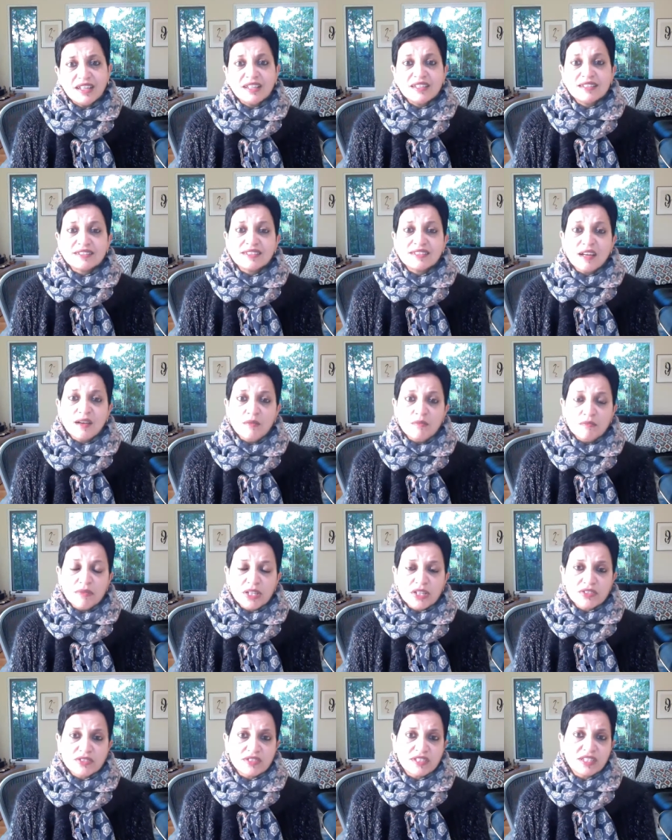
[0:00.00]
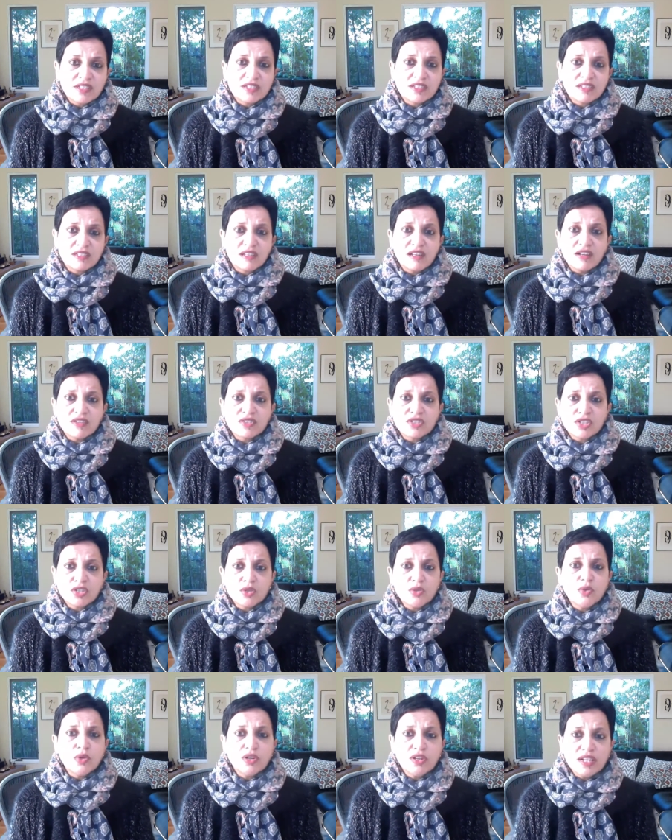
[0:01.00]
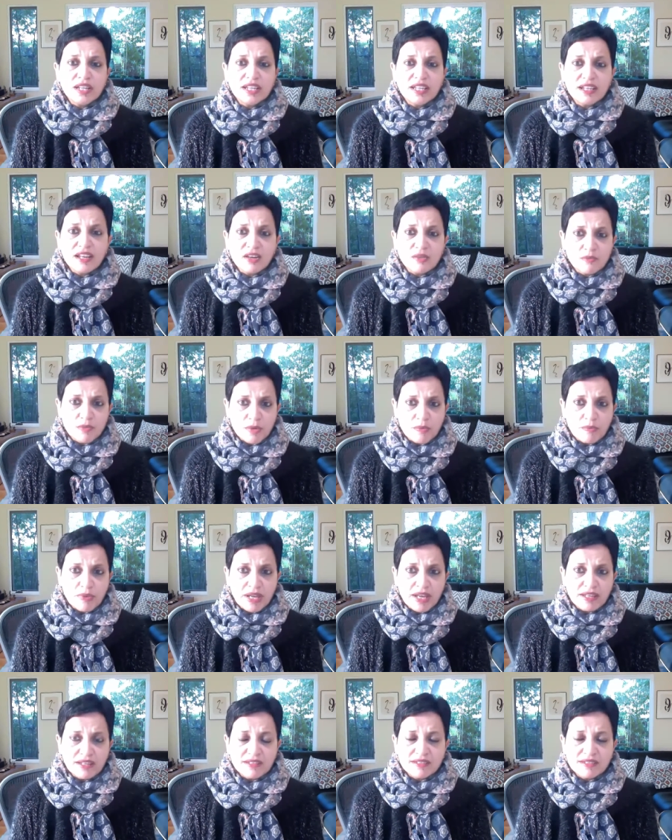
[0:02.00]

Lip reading: Some because they are too early and unprepared,